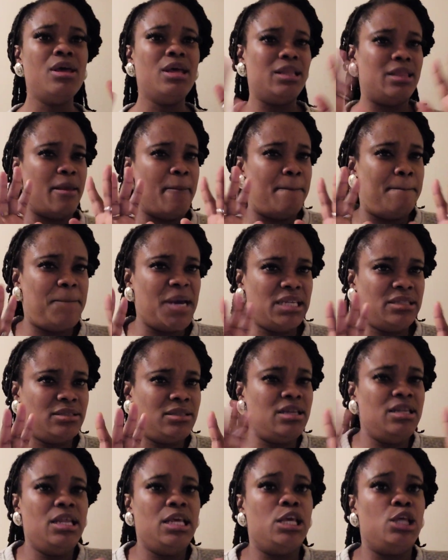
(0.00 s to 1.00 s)
The best
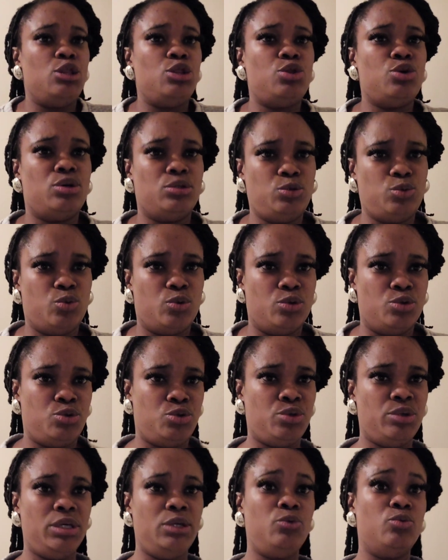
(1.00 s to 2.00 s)
thing he thought was
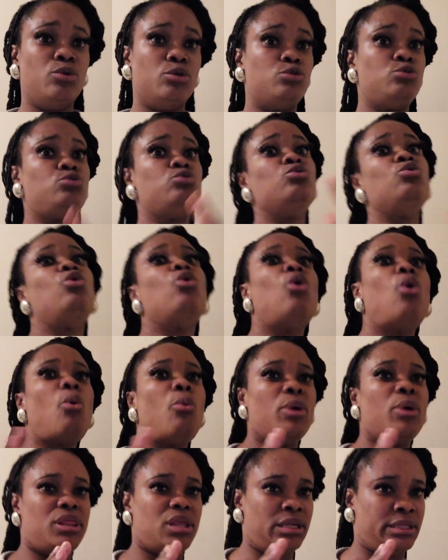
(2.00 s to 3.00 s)
doing was to go
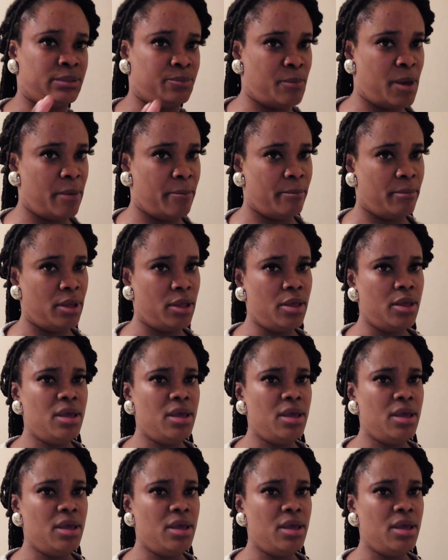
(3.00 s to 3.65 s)
with his mom.